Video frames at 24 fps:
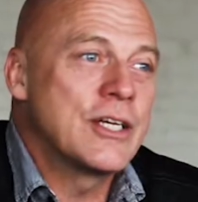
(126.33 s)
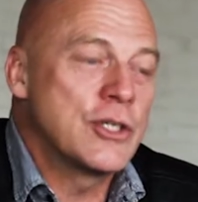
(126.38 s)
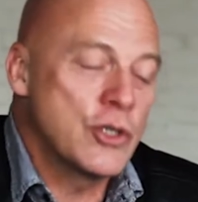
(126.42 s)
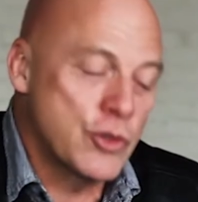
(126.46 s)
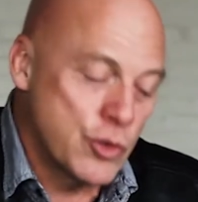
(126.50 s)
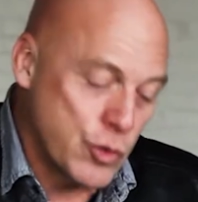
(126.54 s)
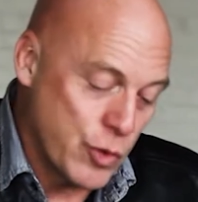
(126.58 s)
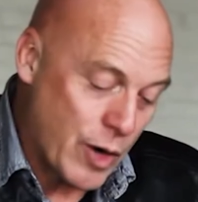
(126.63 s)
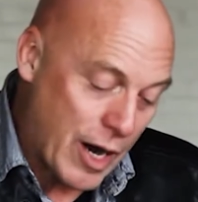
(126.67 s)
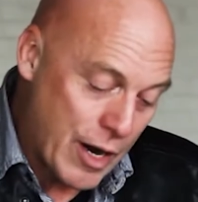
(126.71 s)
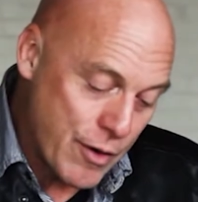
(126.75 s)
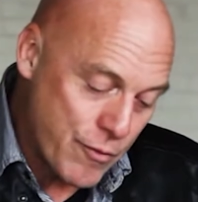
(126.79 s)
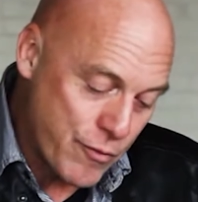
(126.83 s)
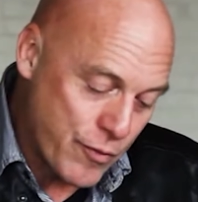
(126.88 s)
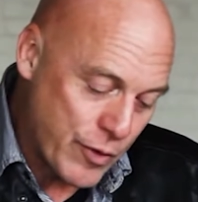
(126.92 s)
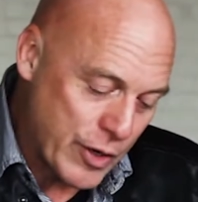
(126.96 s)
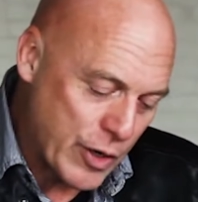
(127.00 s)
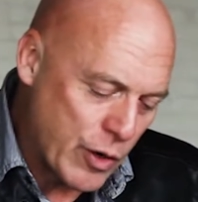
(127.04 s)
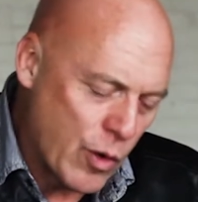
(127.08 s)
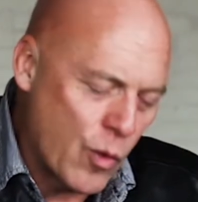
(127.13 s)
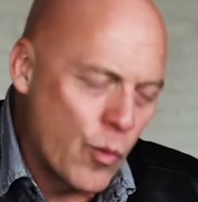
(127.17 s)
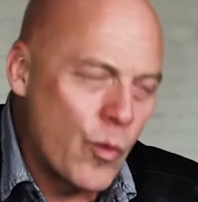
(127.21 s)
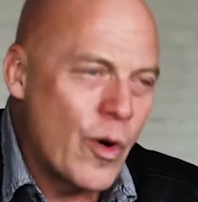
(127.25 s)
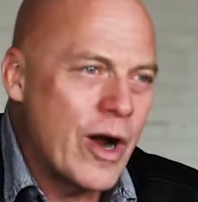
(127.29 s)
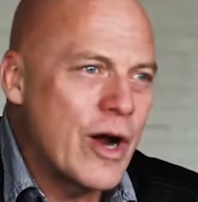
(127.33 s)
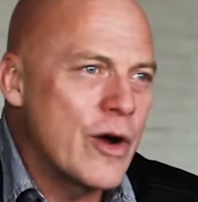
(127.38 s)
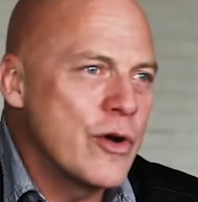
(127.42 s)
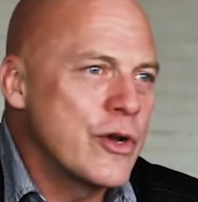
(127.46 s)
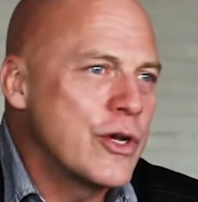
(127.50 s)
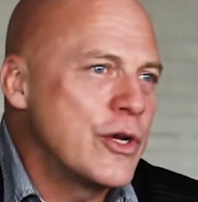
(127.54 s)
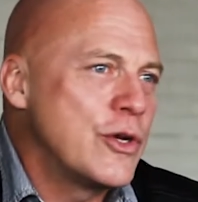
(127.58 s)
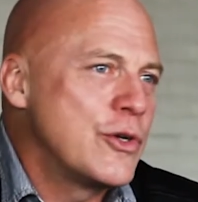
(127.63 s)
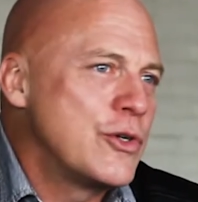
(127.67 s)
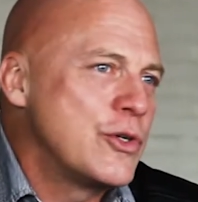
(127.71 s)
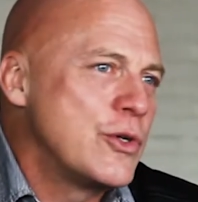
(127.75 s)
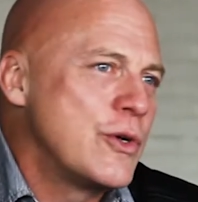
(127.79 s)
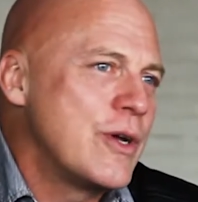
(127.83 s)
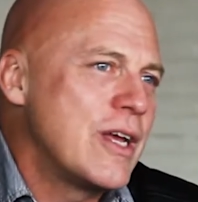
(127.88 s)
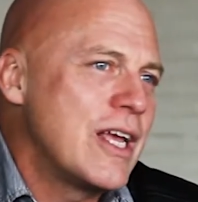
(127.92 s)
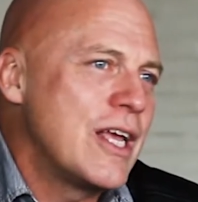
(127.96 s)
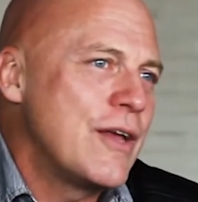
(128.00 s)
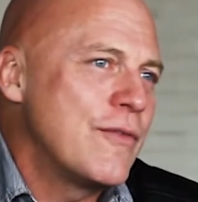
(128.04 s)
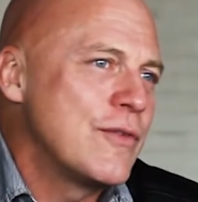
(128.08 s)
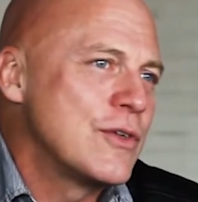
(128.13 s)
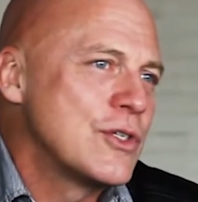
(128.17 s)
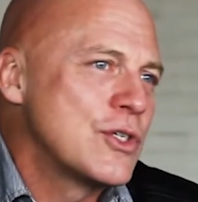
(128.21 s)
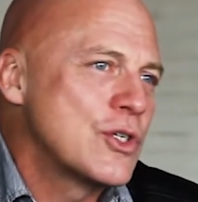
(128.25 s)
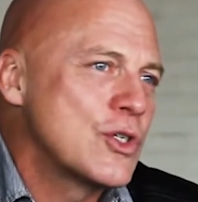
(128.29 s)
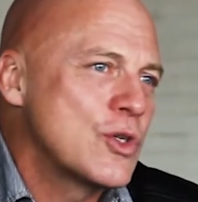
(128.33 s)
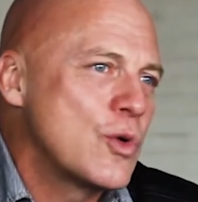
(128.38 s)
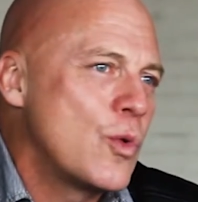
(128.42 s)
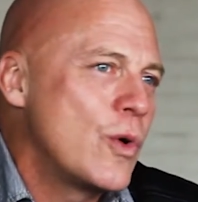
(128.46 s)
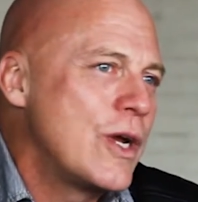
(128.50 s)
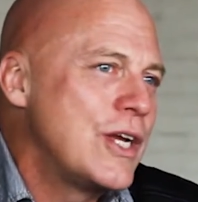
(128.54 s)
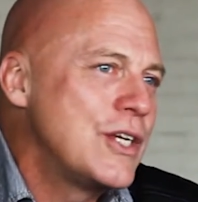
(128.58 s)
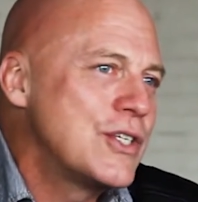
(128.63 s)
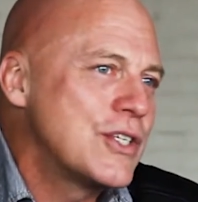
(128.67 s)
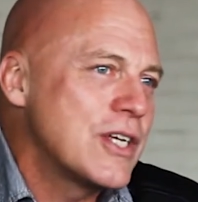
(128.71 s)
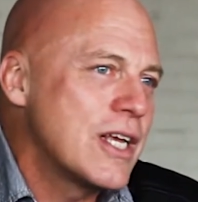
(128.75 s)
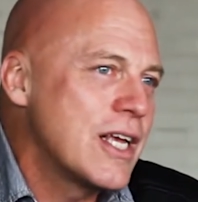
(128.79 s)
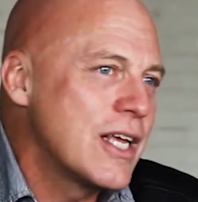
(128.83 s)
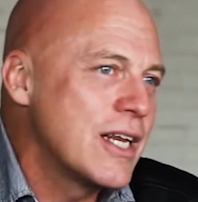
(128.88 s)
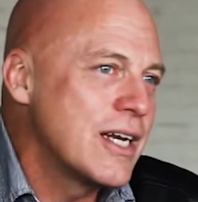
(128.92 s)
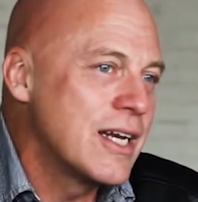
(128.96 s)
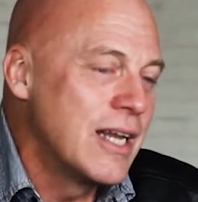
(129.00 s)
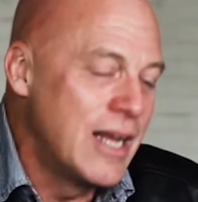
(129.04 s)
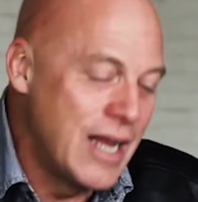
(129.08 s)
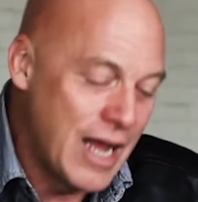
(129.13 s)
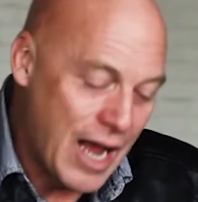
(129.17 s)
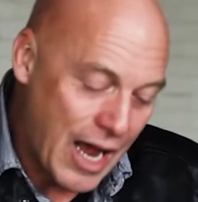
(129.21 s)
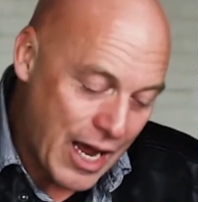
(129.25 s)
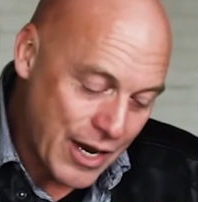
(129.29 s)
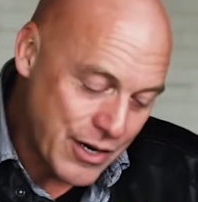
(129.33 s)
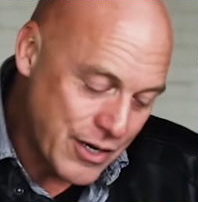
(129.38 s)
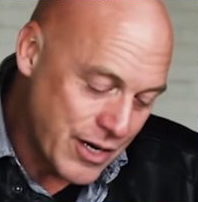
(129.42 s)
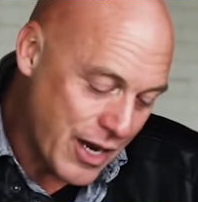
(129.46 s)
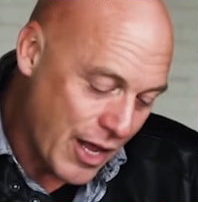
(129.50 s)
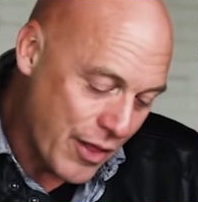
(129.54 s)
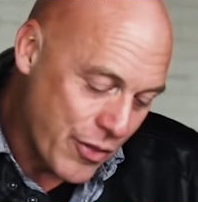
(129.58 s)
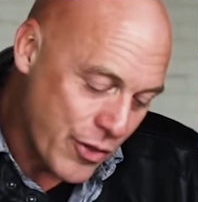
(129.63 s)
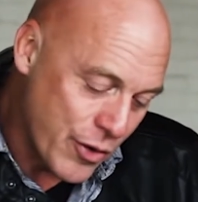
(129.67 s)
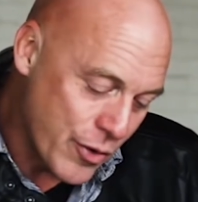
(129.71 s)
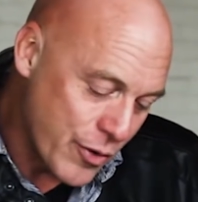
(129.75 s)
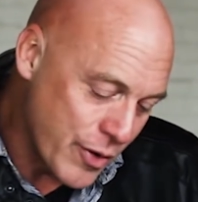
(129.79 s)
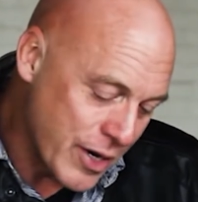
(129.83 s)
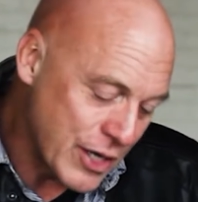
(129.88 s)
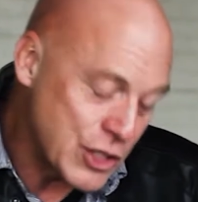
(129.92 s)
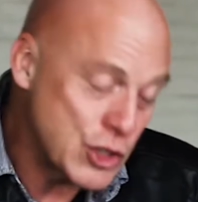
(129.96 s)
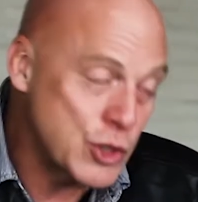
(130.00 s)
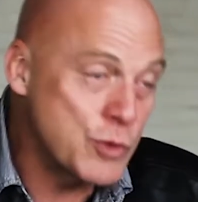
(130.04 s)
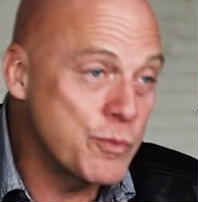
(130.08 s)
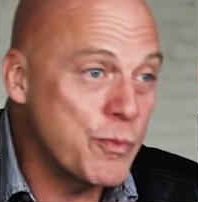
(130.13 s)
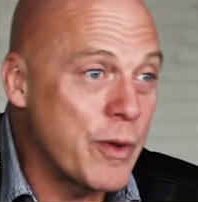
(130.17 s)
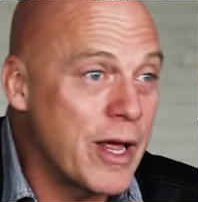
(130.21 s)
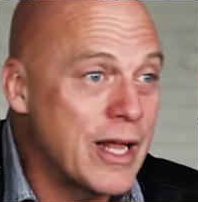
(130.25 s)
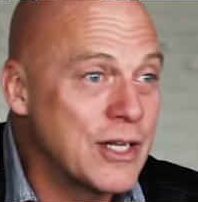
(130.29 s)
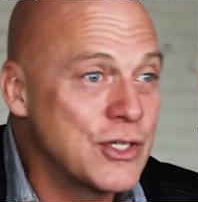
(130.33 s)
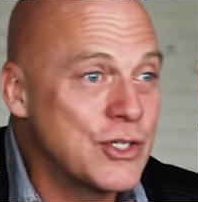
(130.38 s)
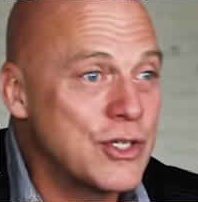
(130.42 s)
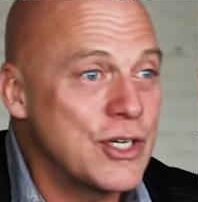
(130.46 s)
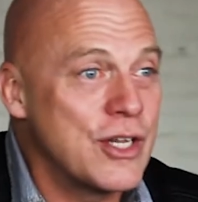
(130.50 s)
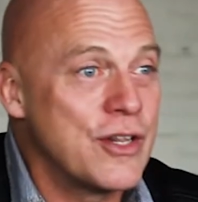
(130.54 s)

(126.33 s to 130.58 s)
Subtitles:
to try and figure out where could you even squeeze in another expense,